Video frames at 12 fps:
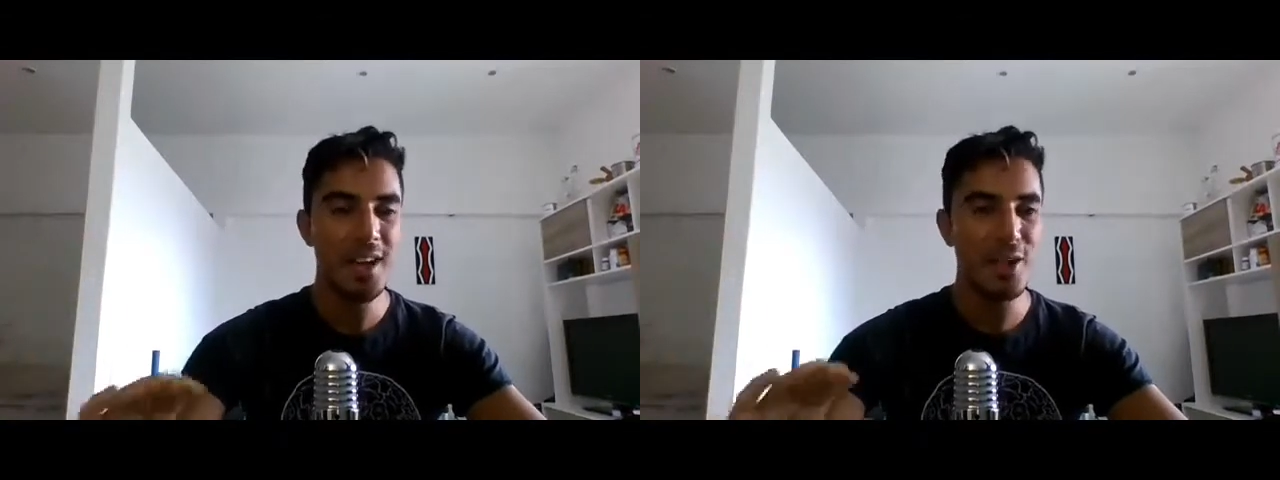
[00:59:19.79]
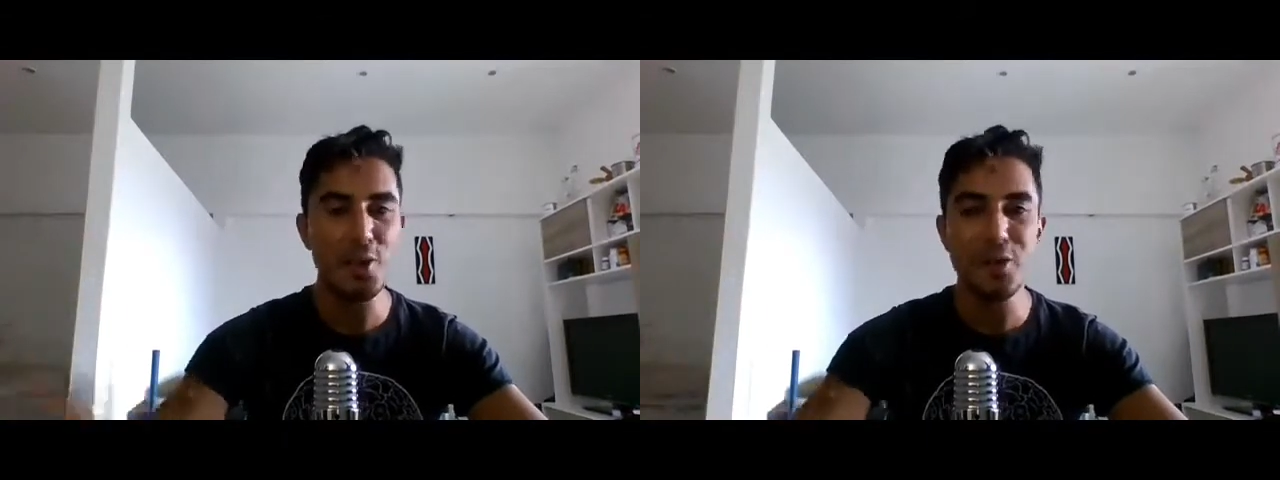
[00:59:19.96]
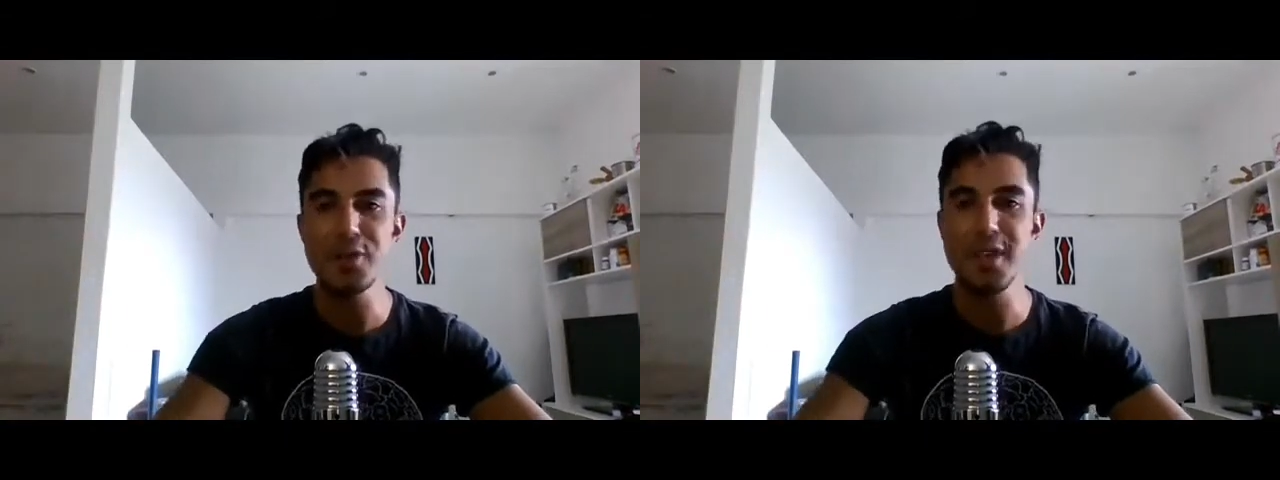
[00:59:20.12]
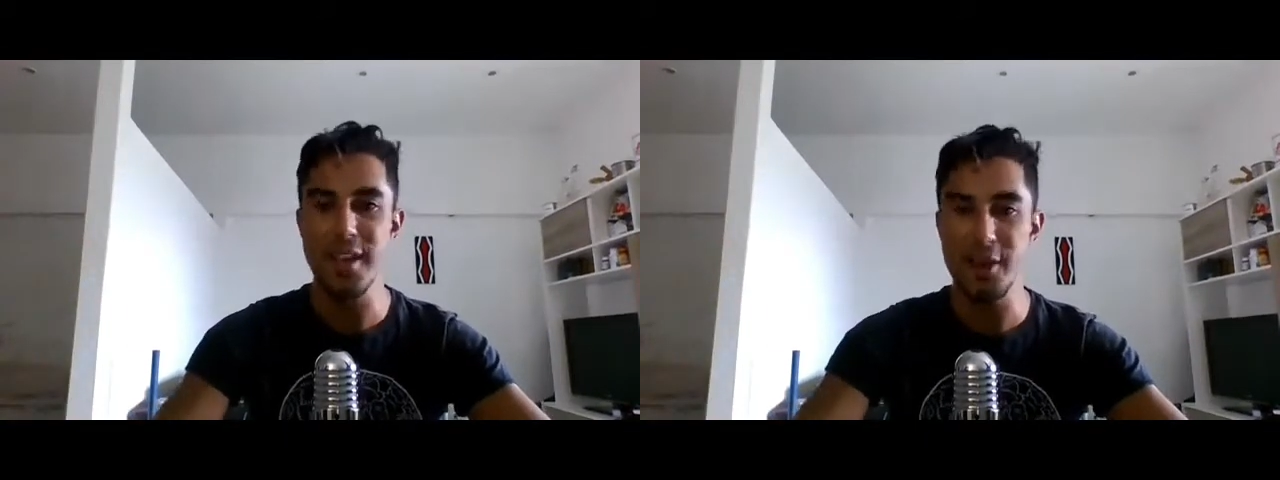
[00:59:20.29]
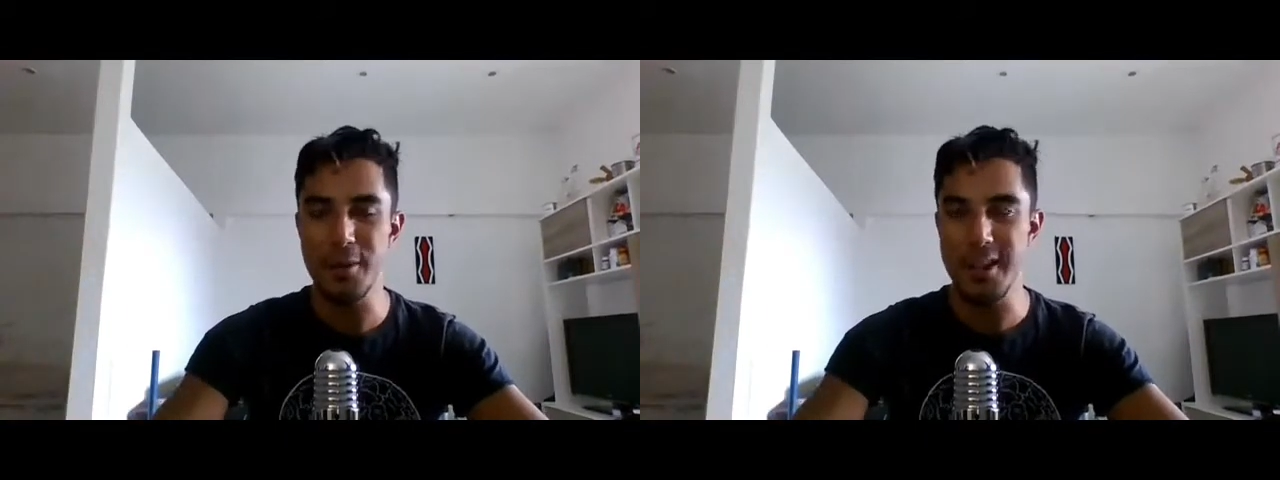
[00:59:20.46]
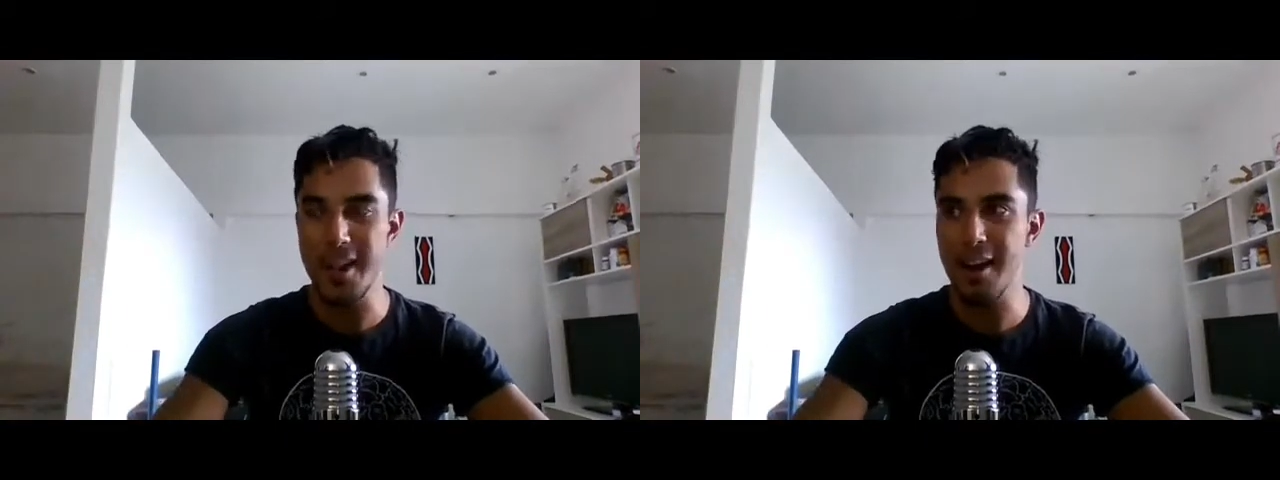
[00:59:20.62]
Usually I
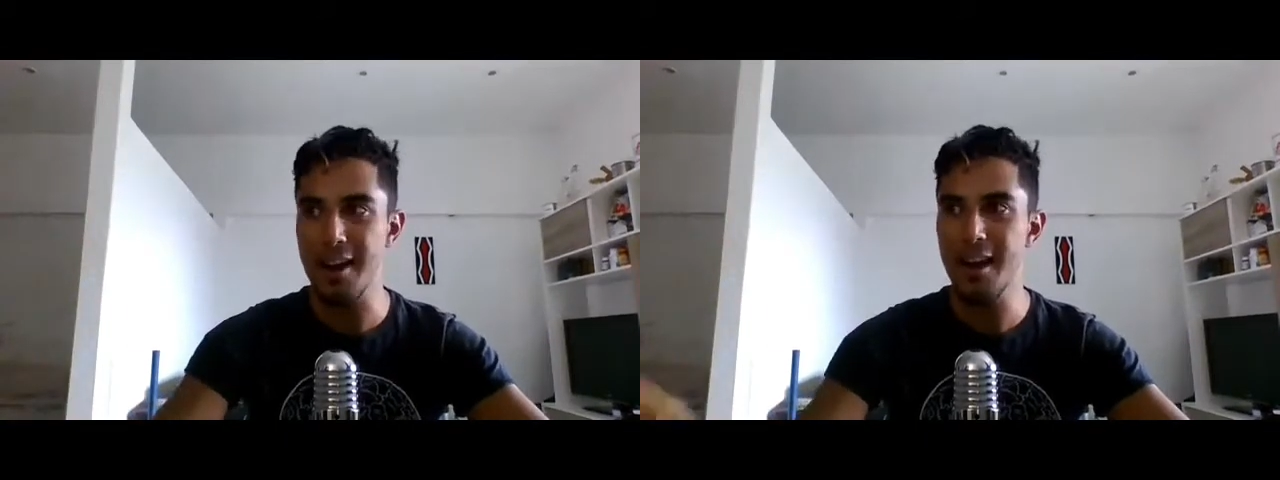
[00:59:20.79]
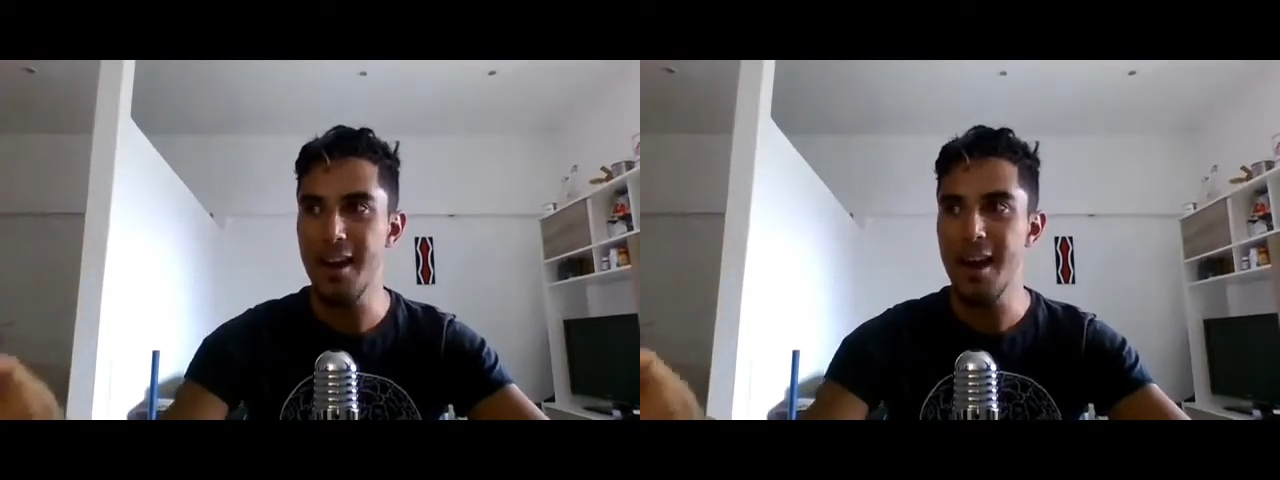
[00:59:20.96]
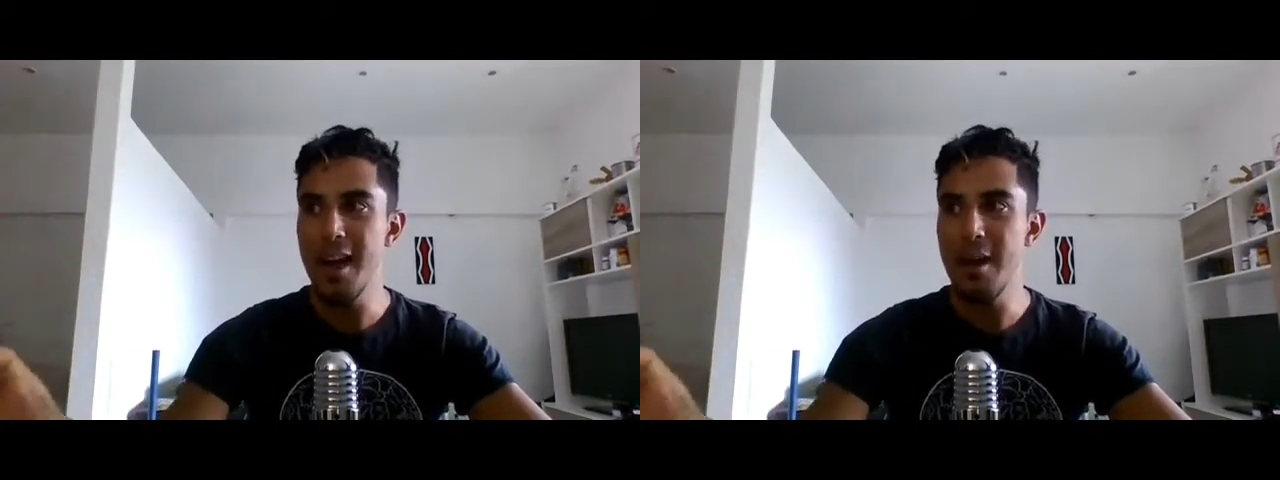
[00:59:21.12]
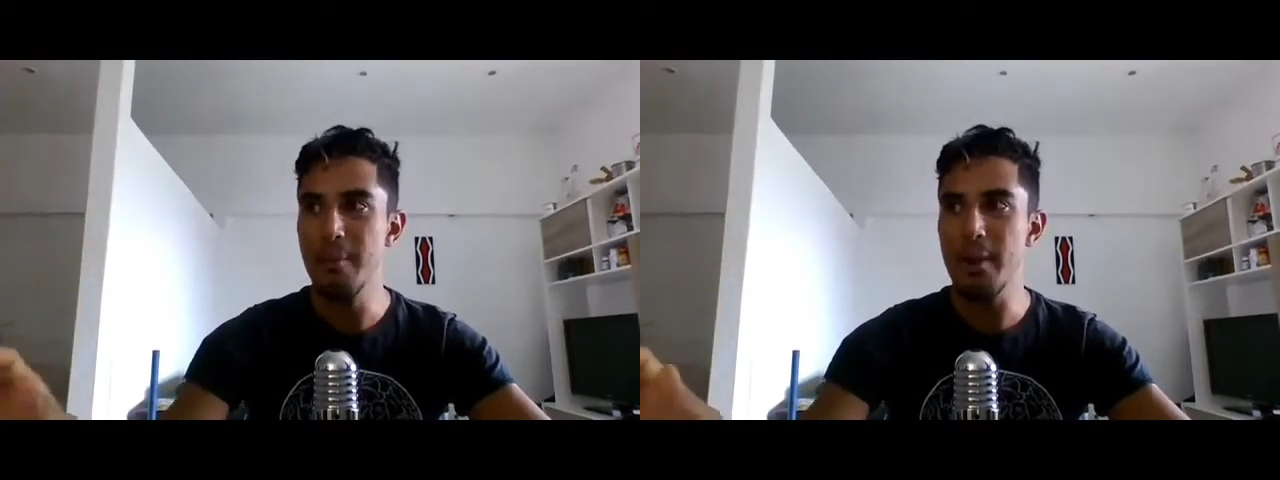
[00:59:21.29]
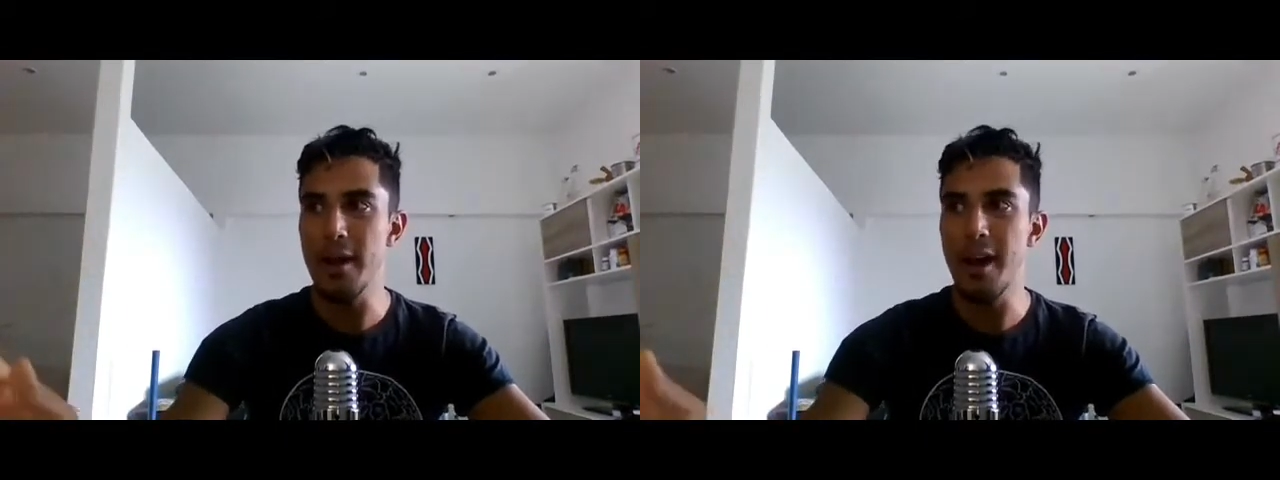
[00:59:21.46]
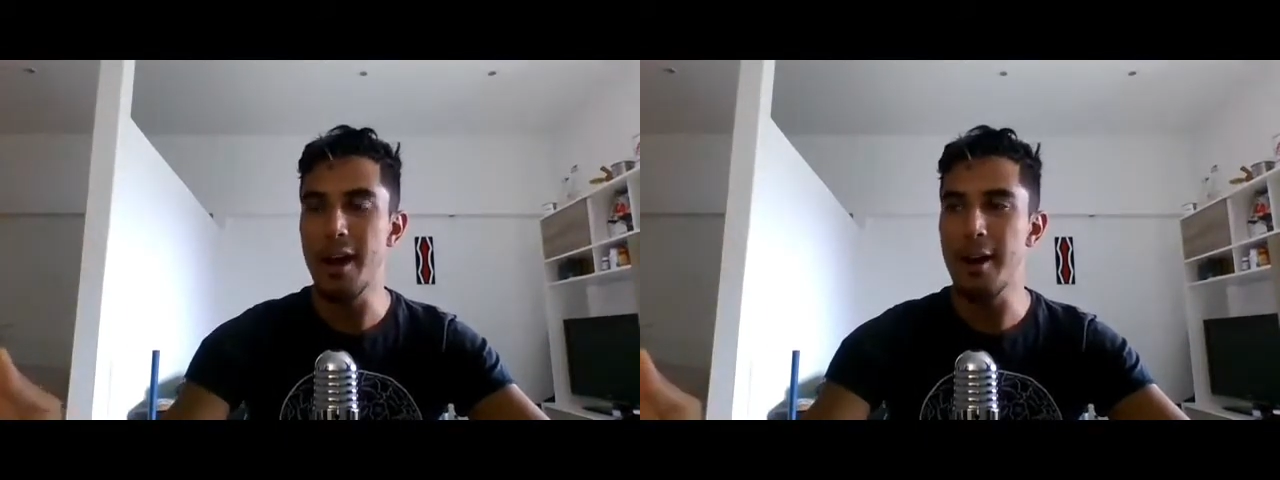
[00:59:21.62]
don't care,
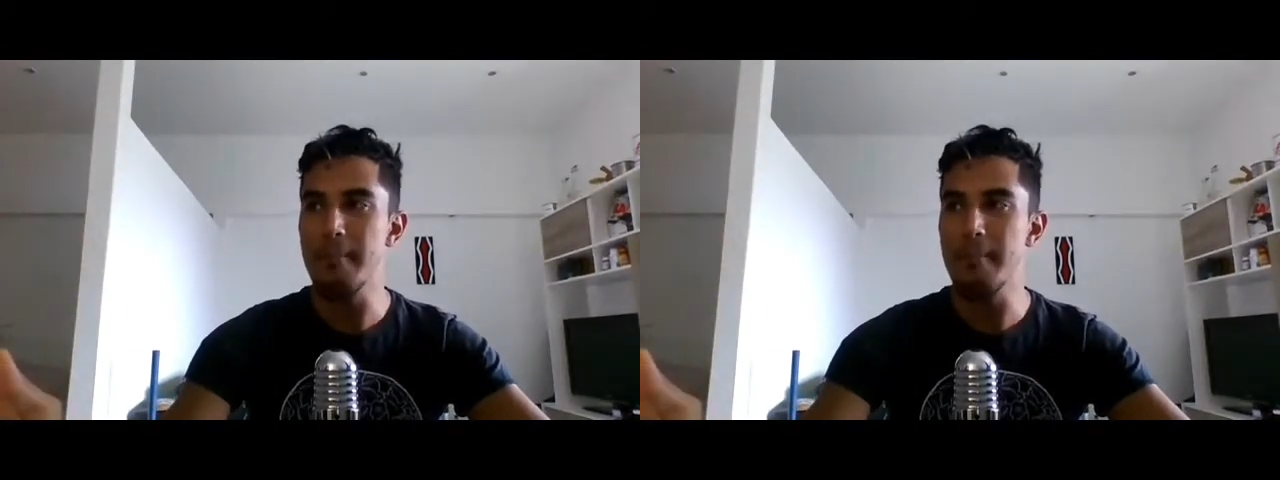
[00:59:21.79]
but